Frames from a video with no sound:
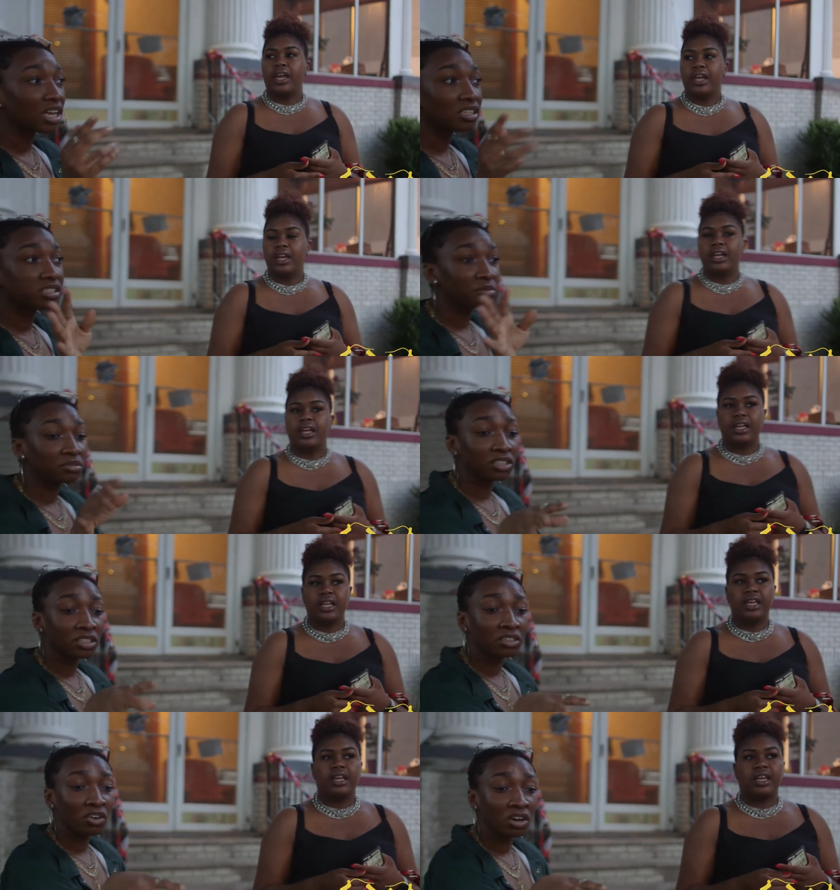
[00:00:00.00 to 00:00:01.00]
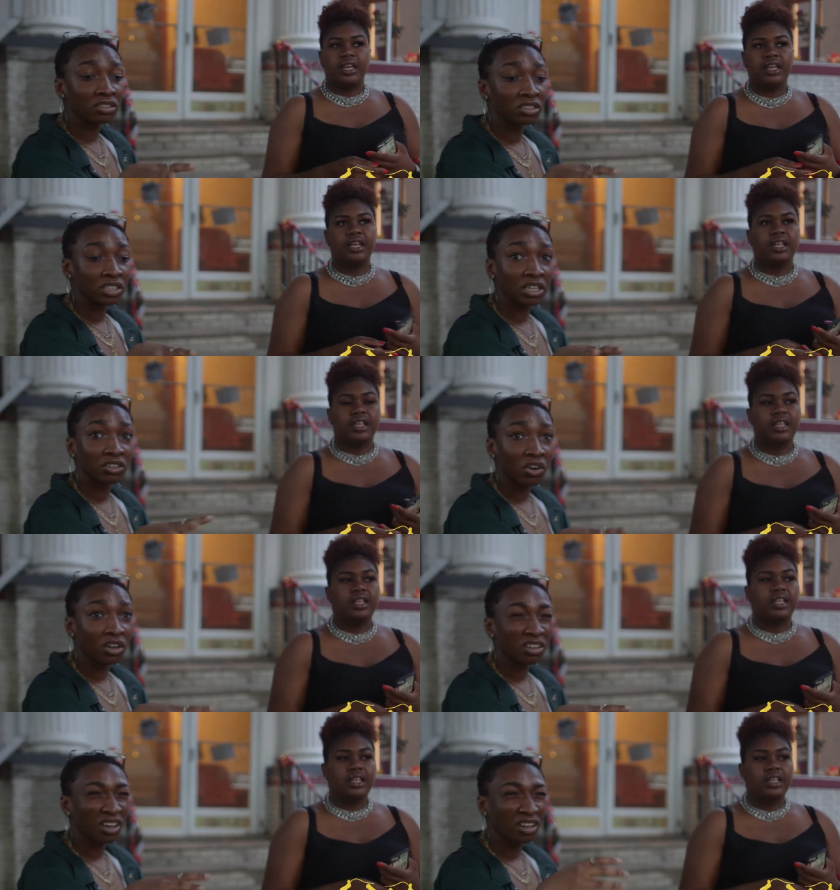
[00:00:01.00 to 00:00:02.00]
Speaker 1: like Slim Thug, all in the gutter,
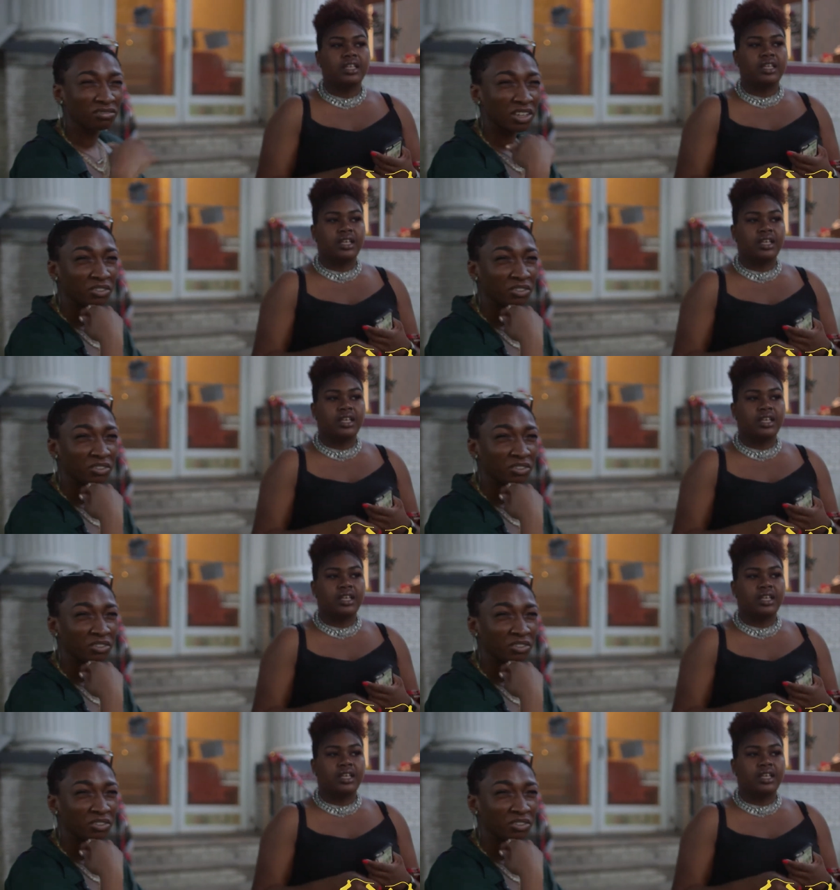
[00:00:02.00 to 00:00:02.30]
all that.